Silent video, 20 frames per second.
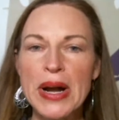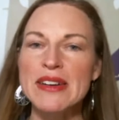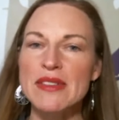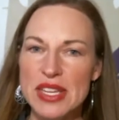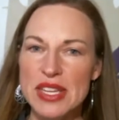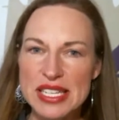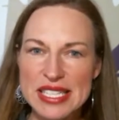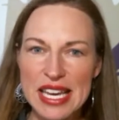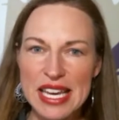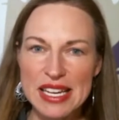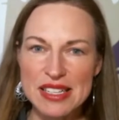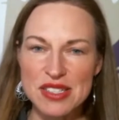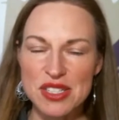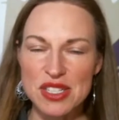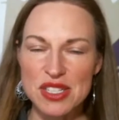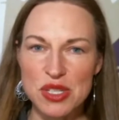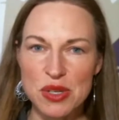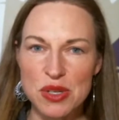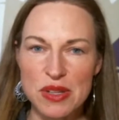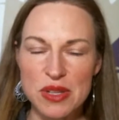This has
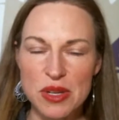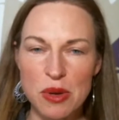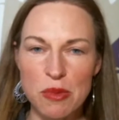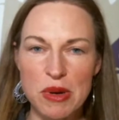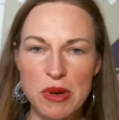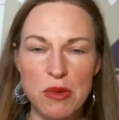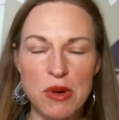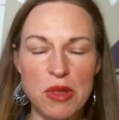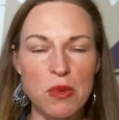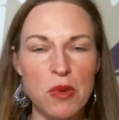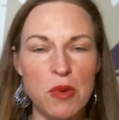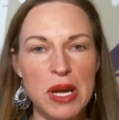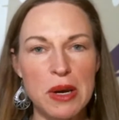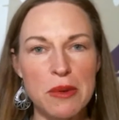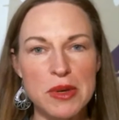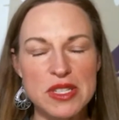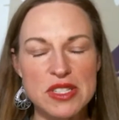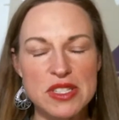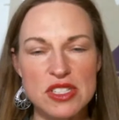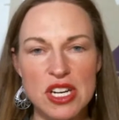to do a little bit with what I
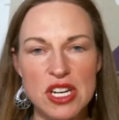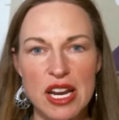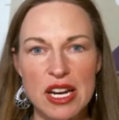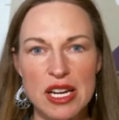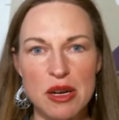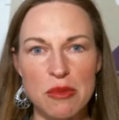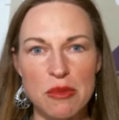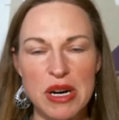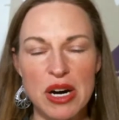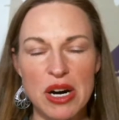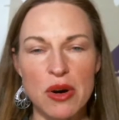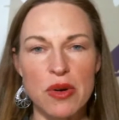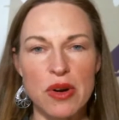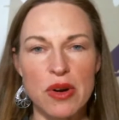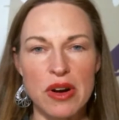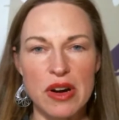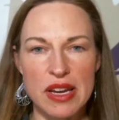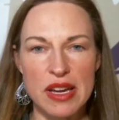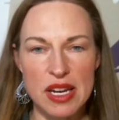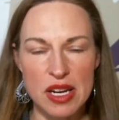was chatting about
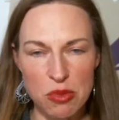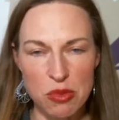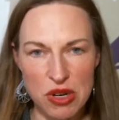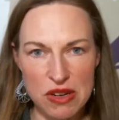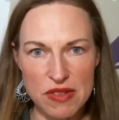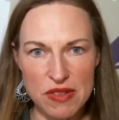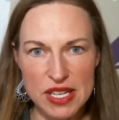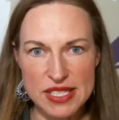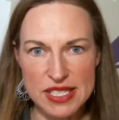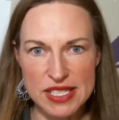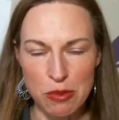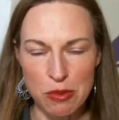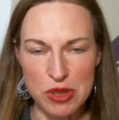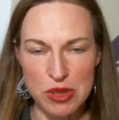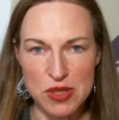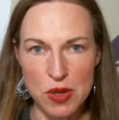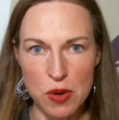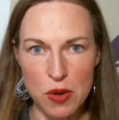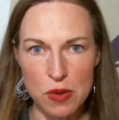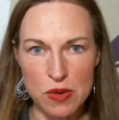in a previous
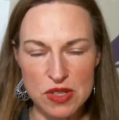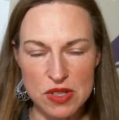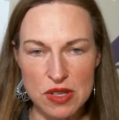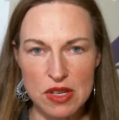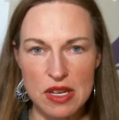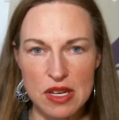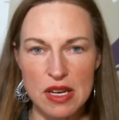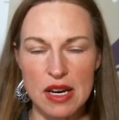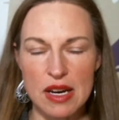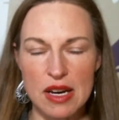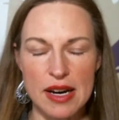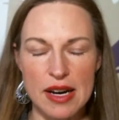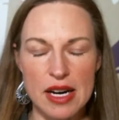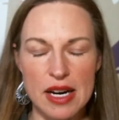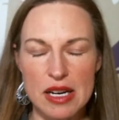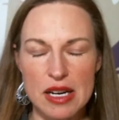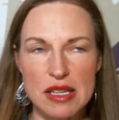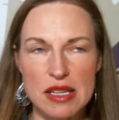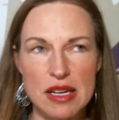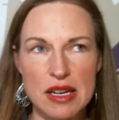episode,
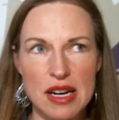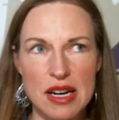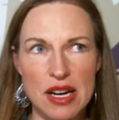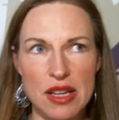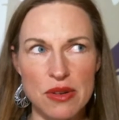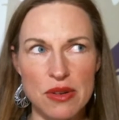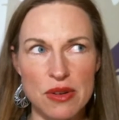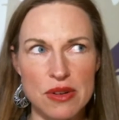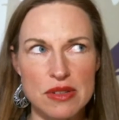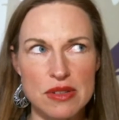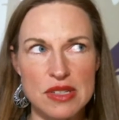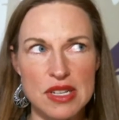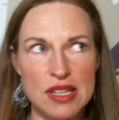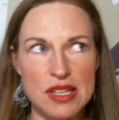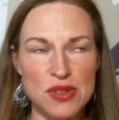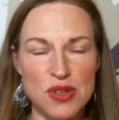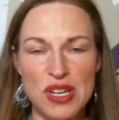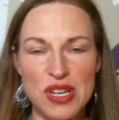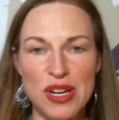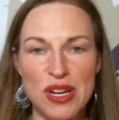either
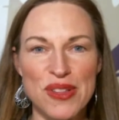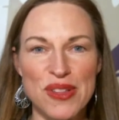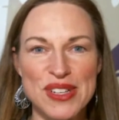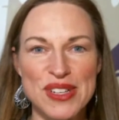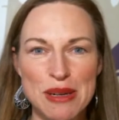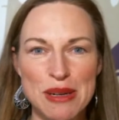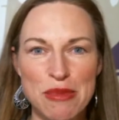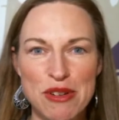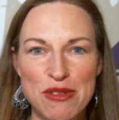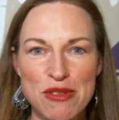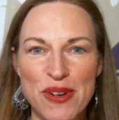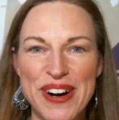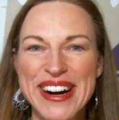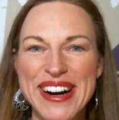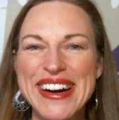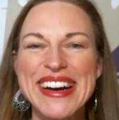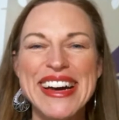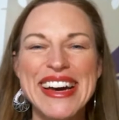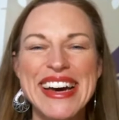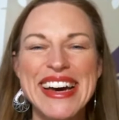yesterday or the day
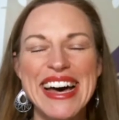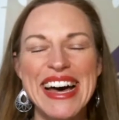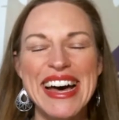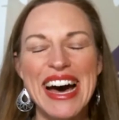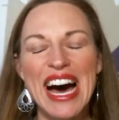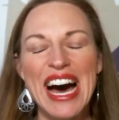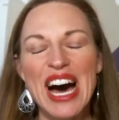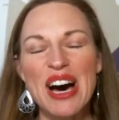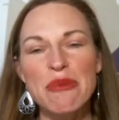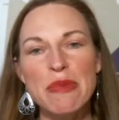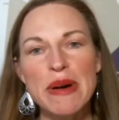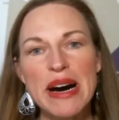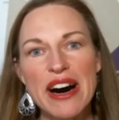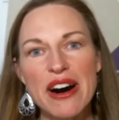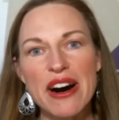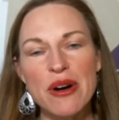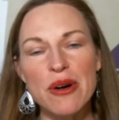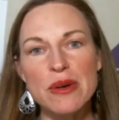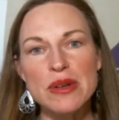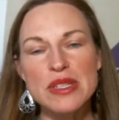before,
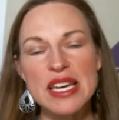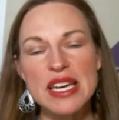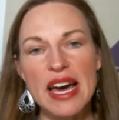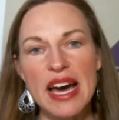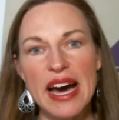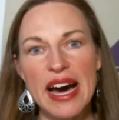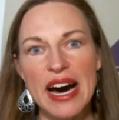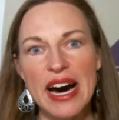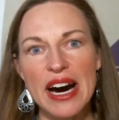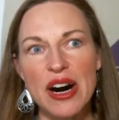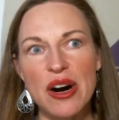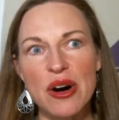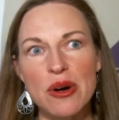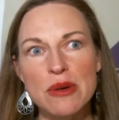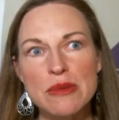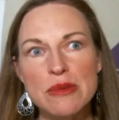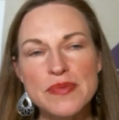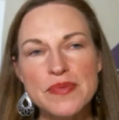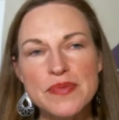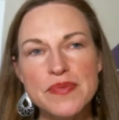about how